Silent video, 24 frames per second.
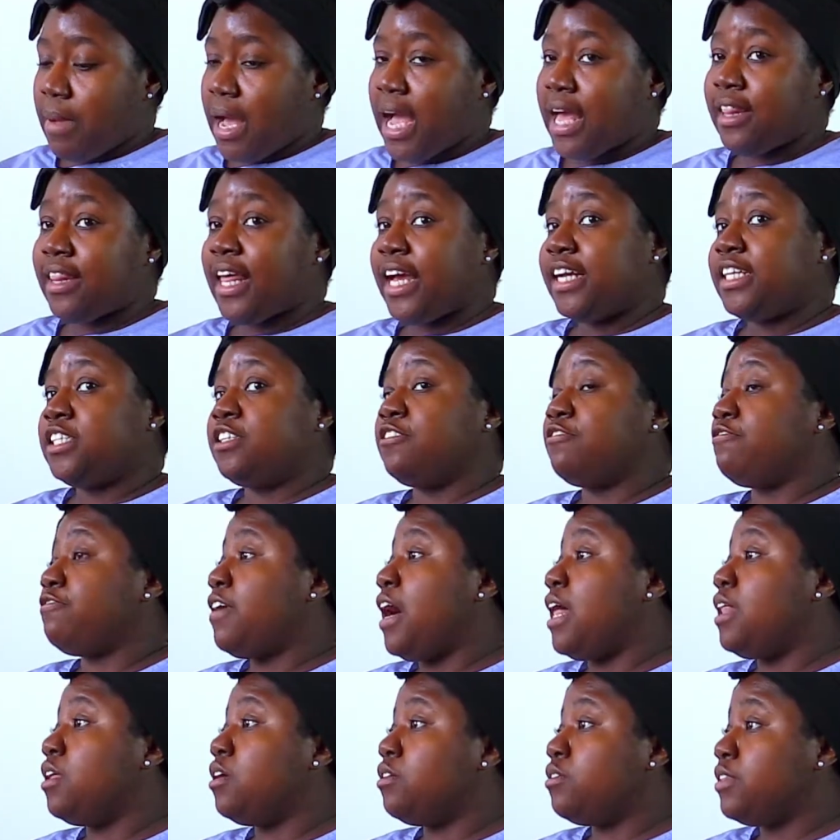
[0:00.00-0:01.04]
I like to
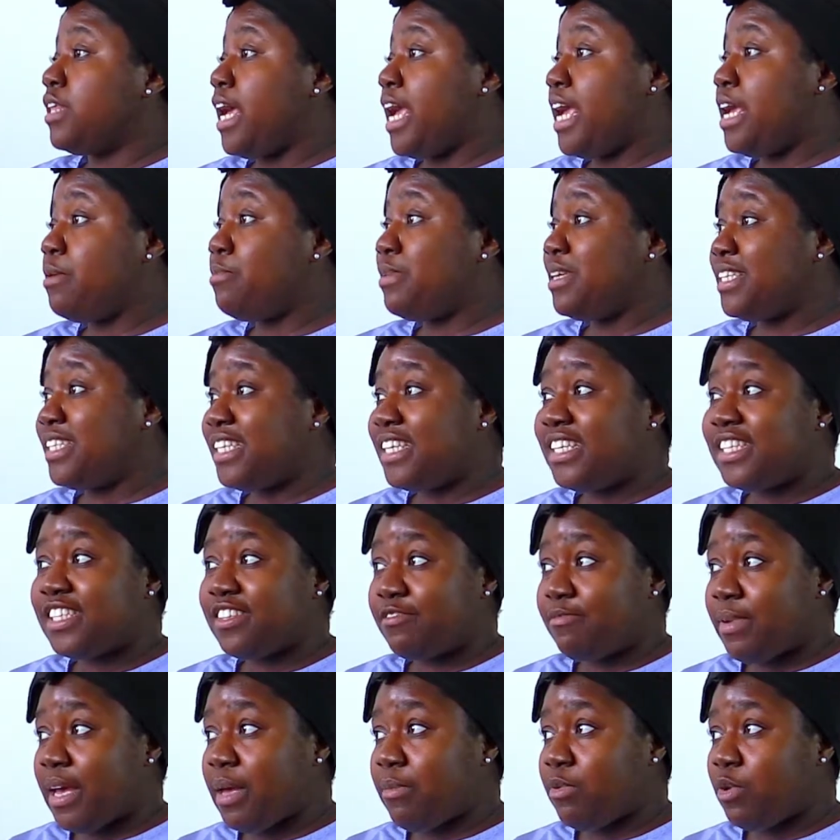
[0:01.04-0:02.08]
follow the ABCs
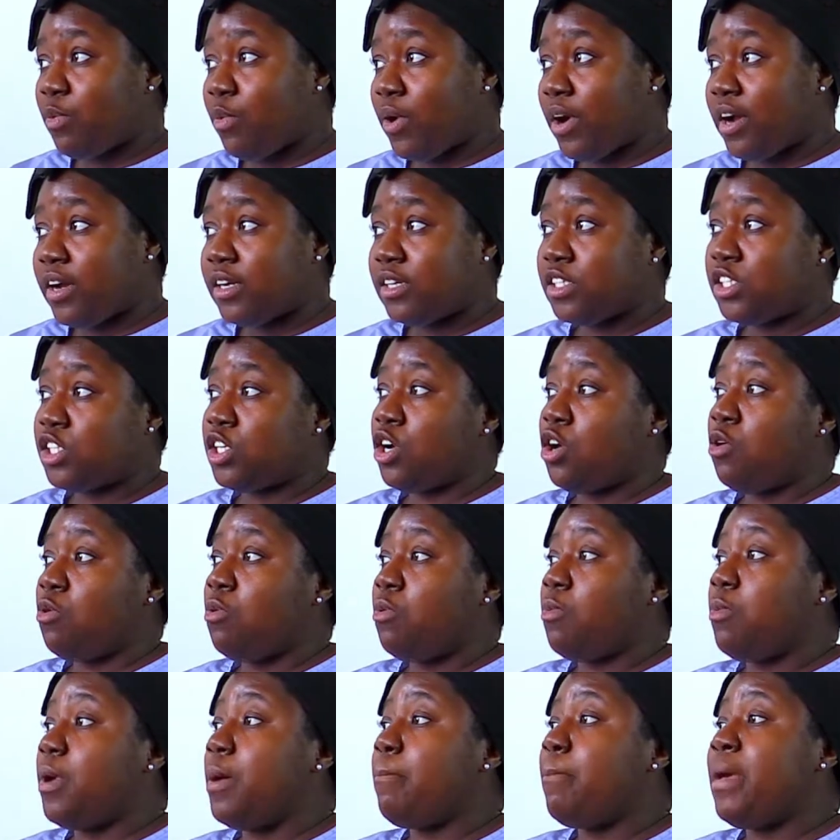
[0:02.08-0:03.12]
of baby wearing.
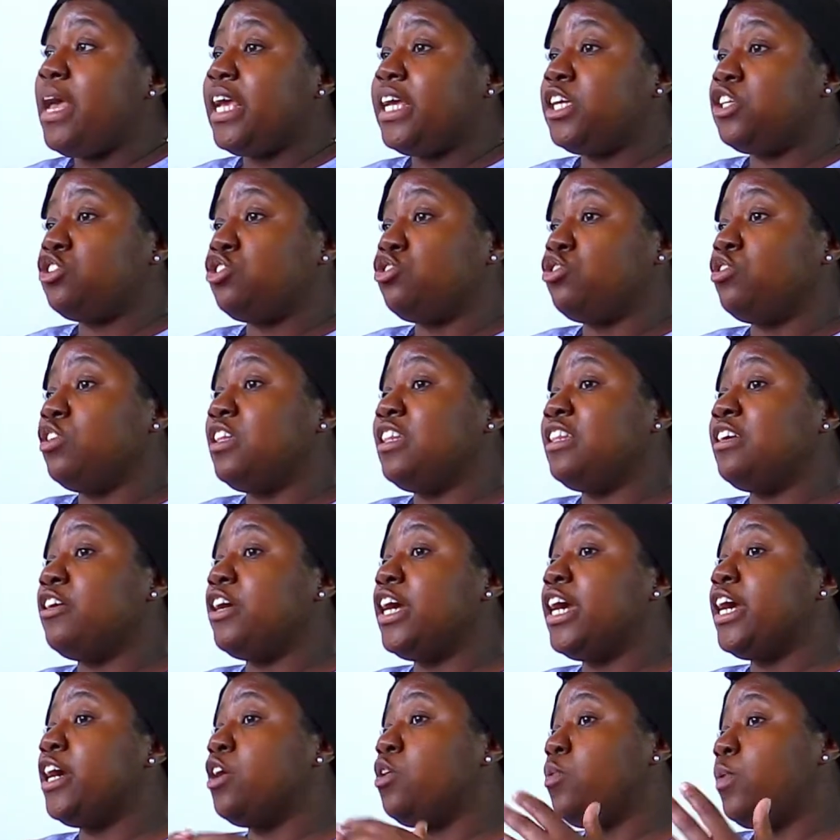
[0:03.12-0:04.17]
So making sure that
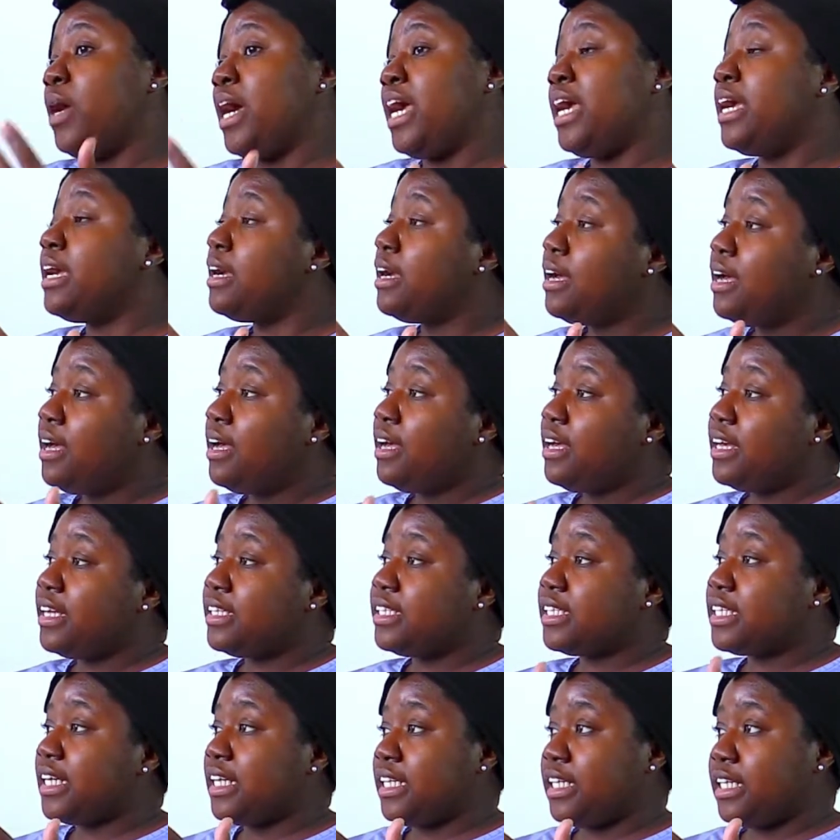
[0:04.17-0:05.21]
their airway
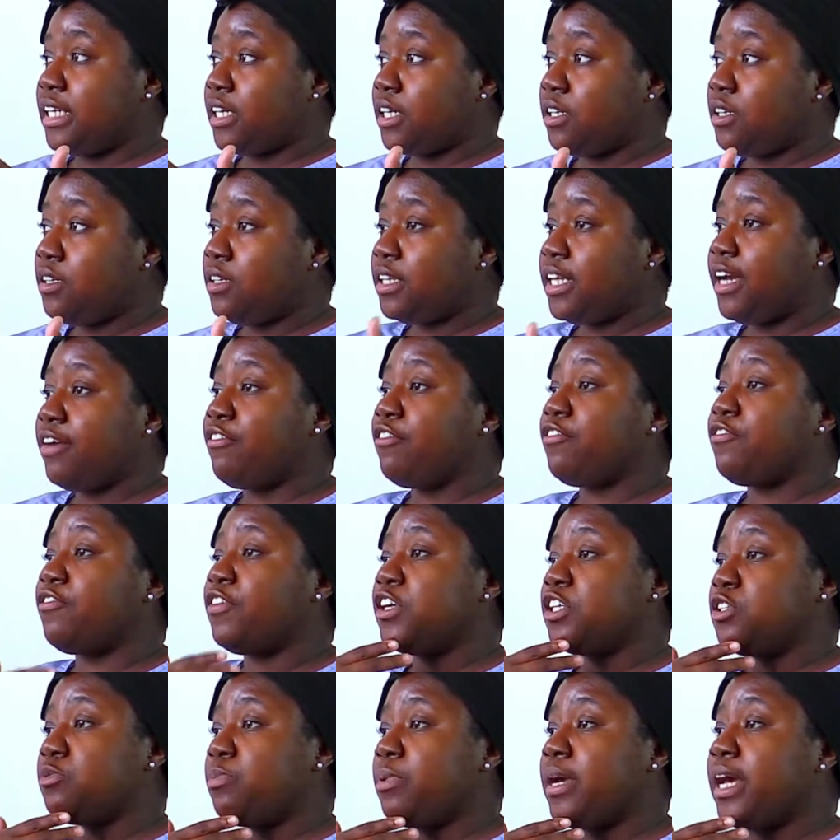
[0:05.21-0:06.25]
is clear, they have a
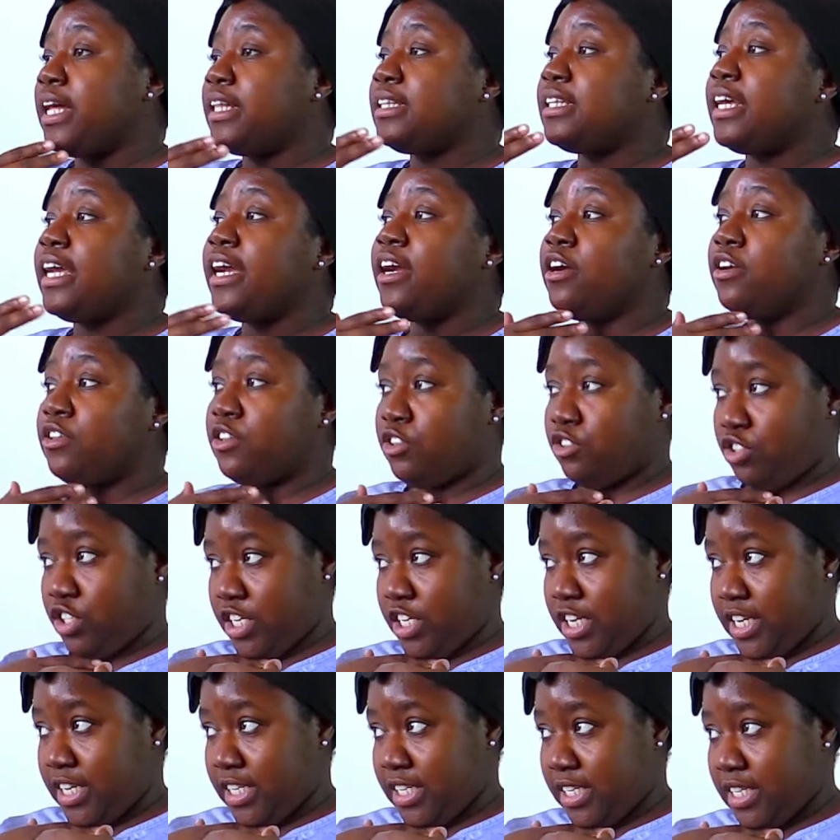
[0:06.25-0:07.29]
fresh path to air, their
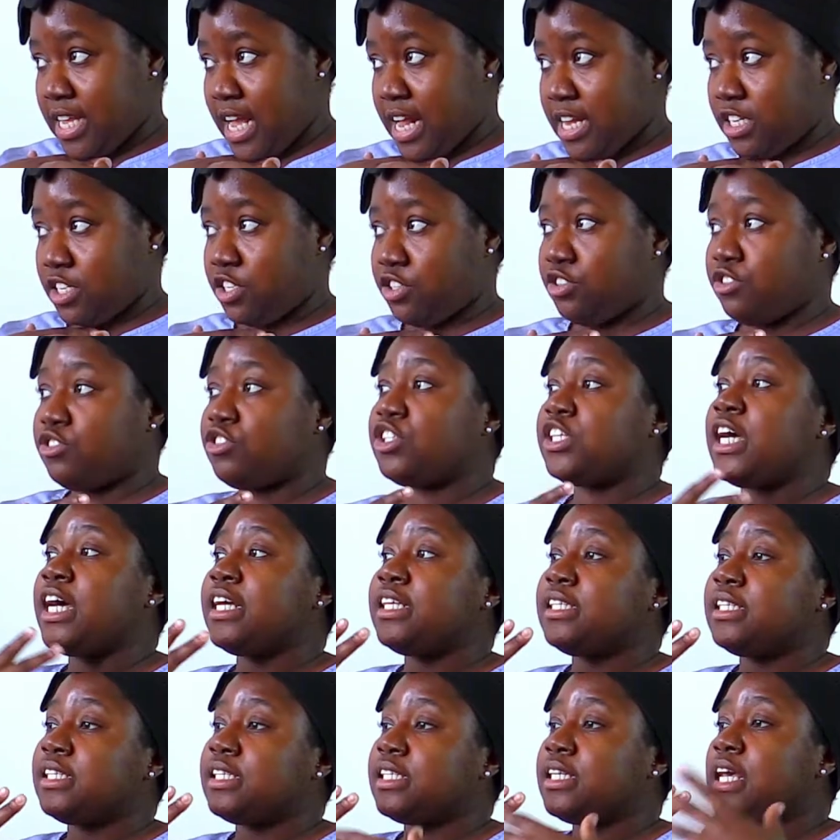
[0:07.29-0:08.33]
chin is not to their
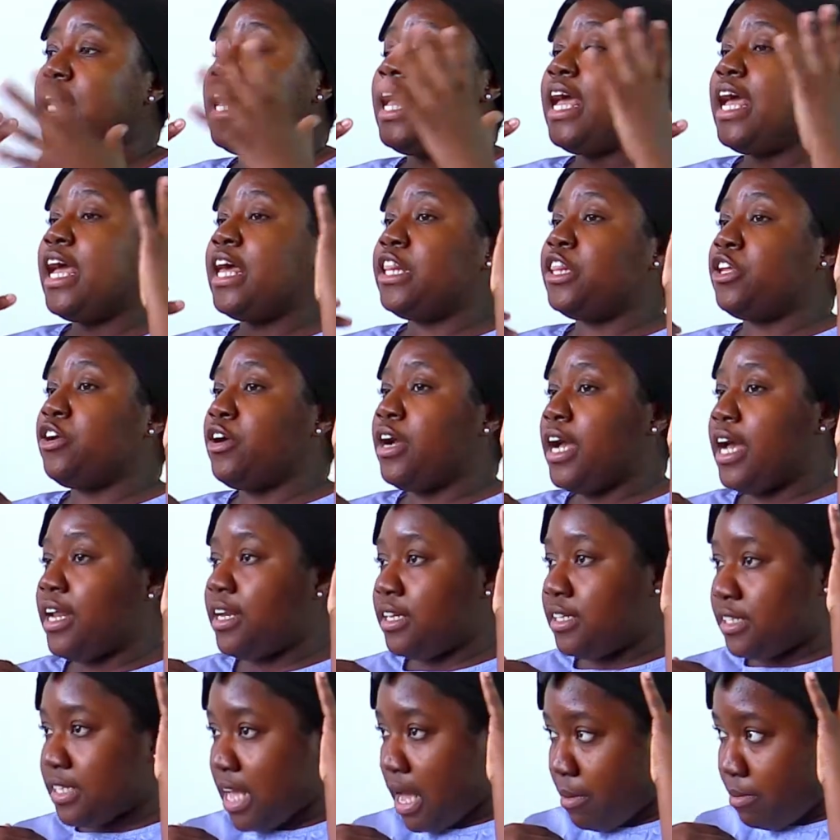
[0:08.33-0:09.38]
chest, and their head
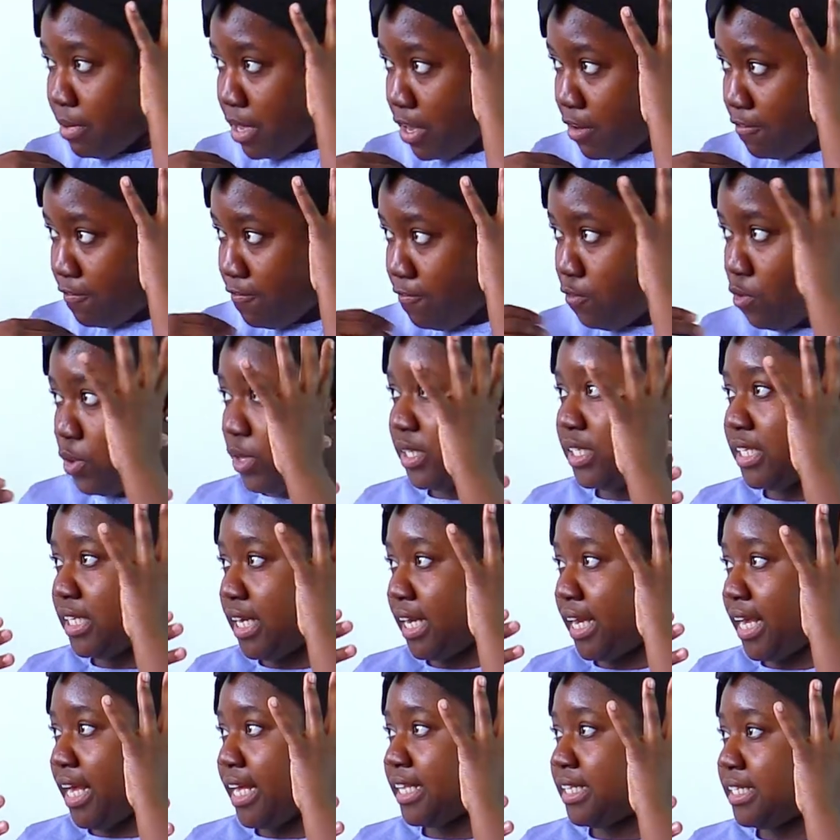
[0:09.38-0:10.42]
is not being forced
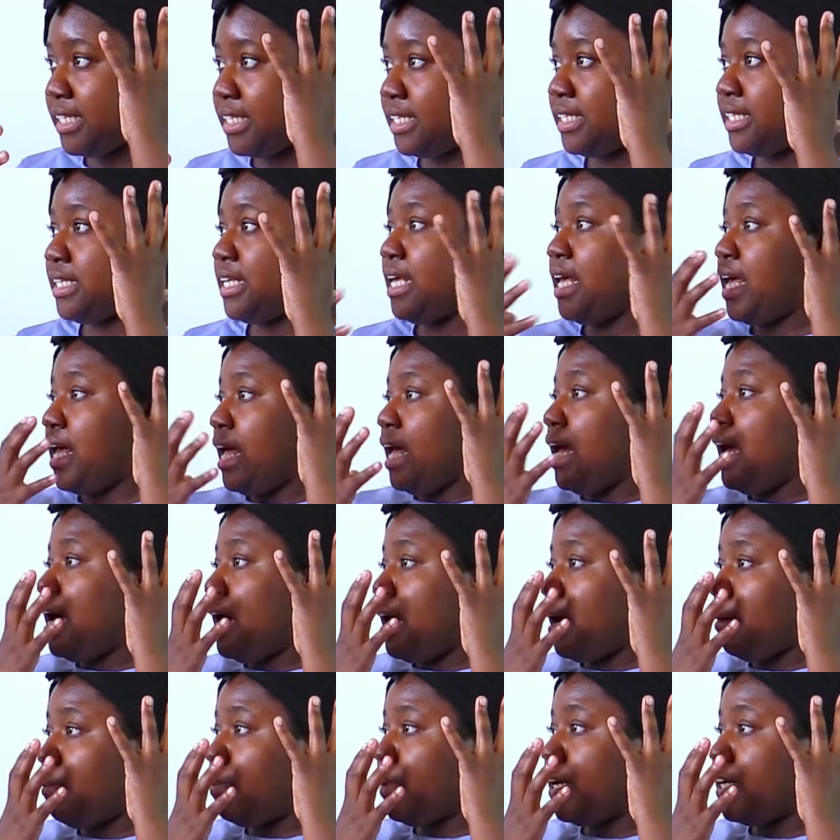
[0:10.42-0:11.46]
against
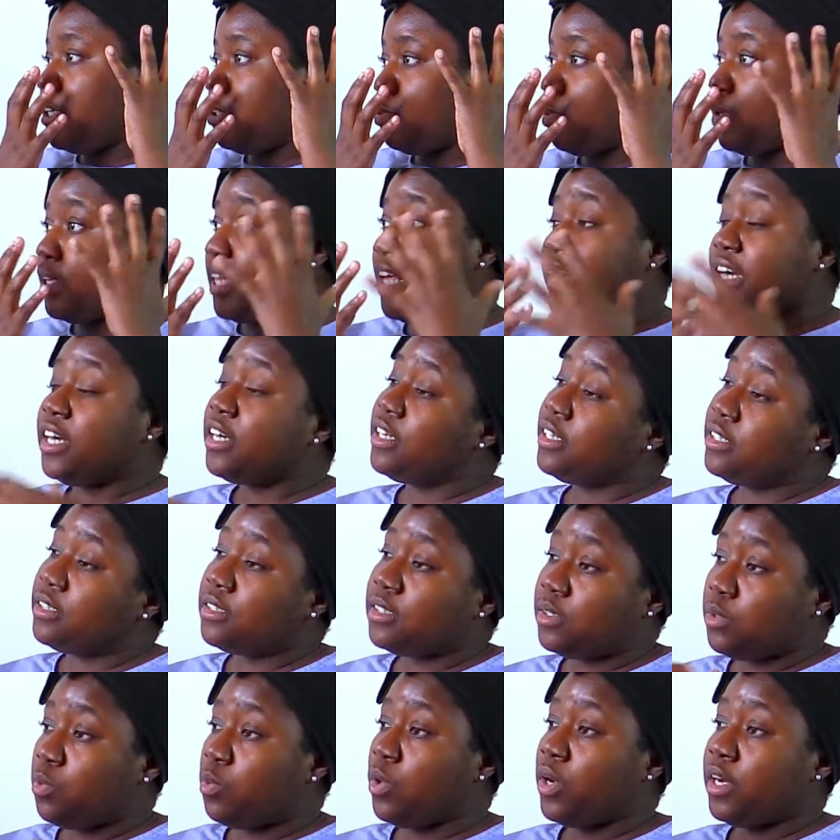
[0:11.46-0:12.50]
a place
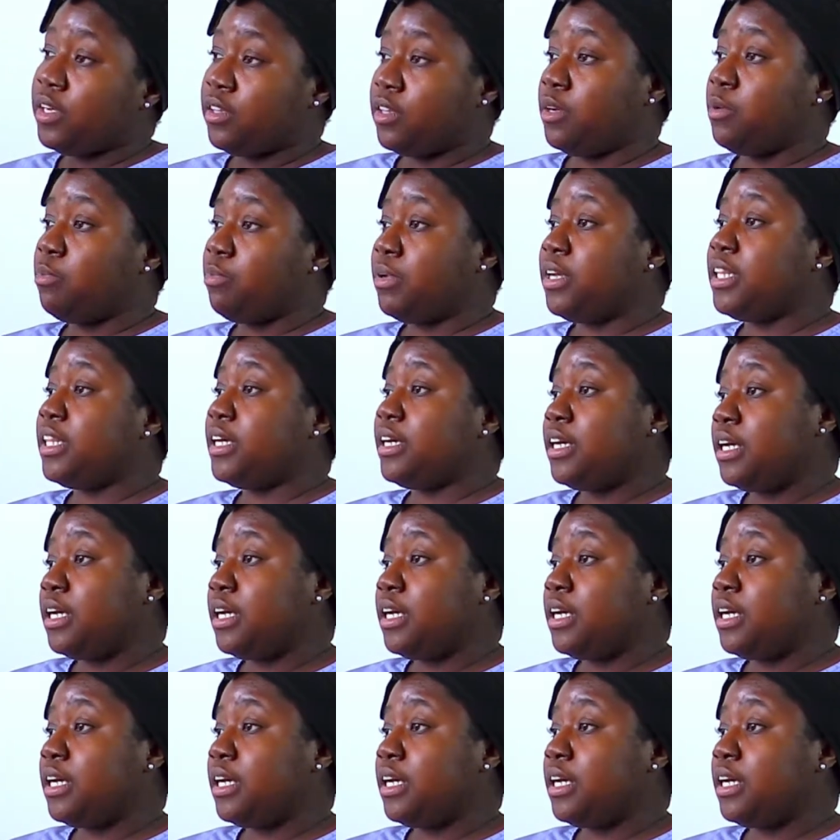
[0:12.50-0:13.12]
where their breathing